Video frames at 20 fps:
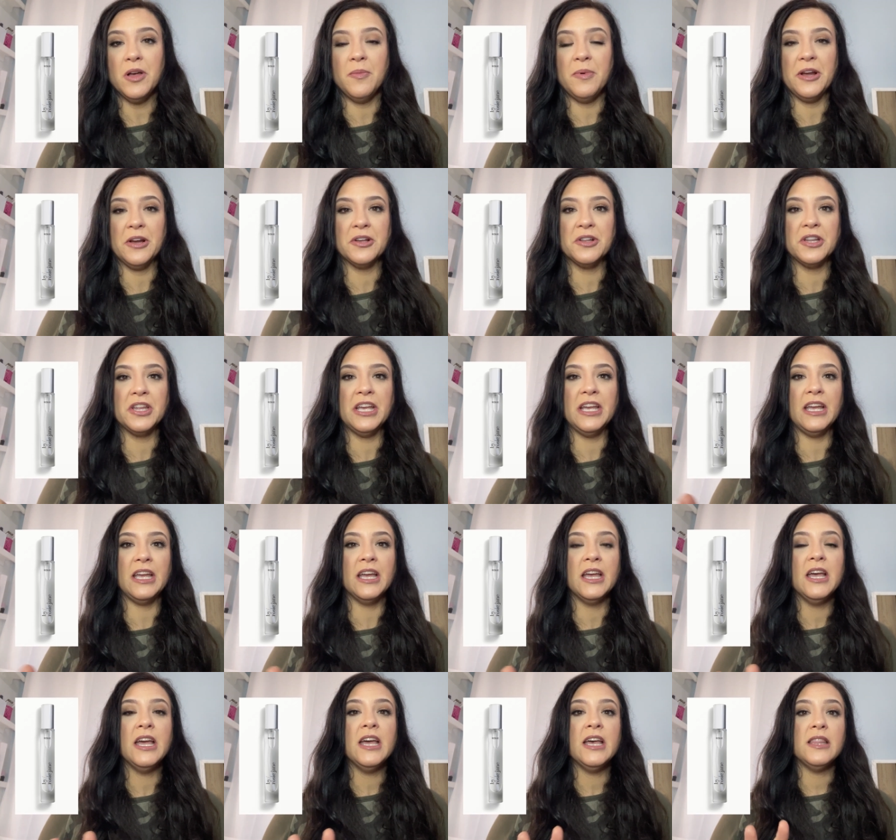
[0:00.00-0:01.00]

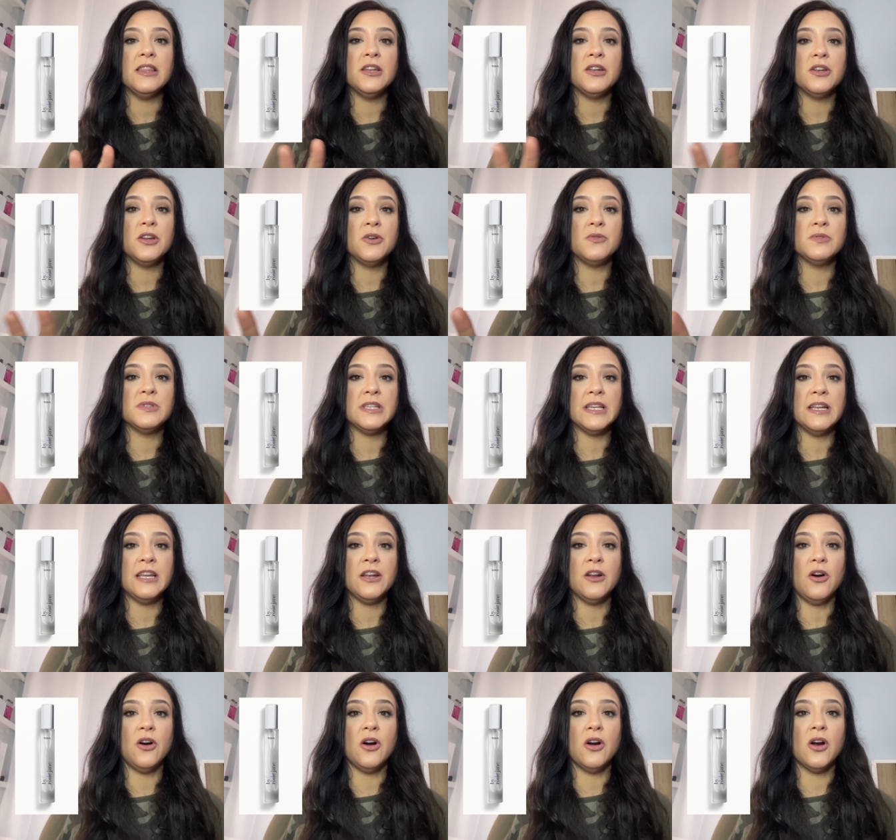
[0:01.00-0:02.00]
Apparently the notes in
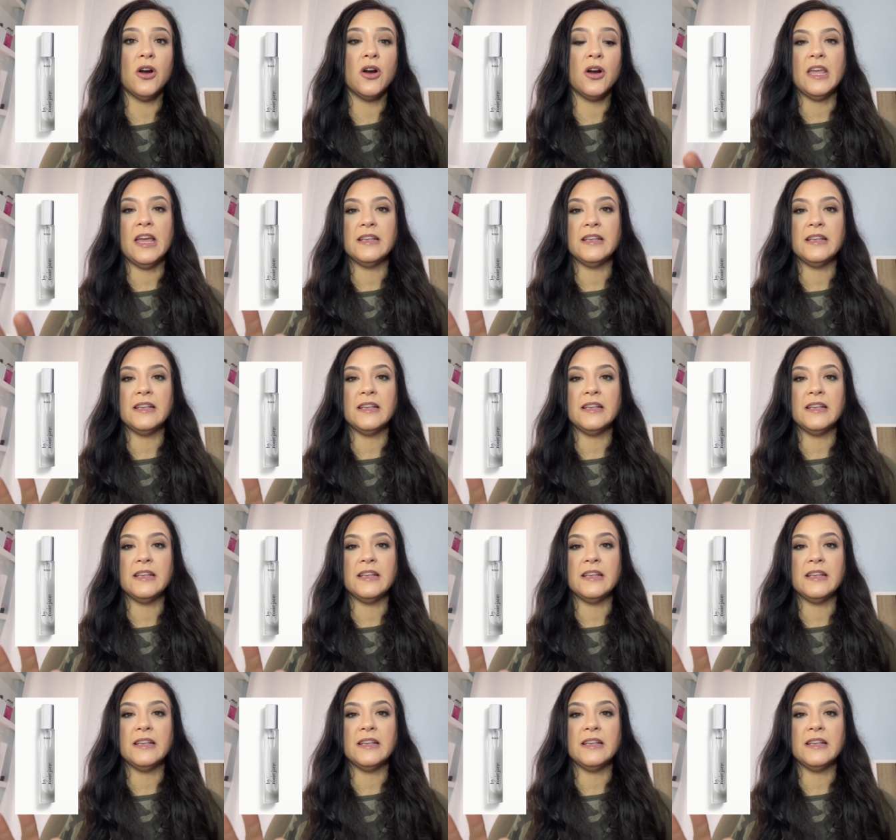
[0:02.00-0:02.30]
it are,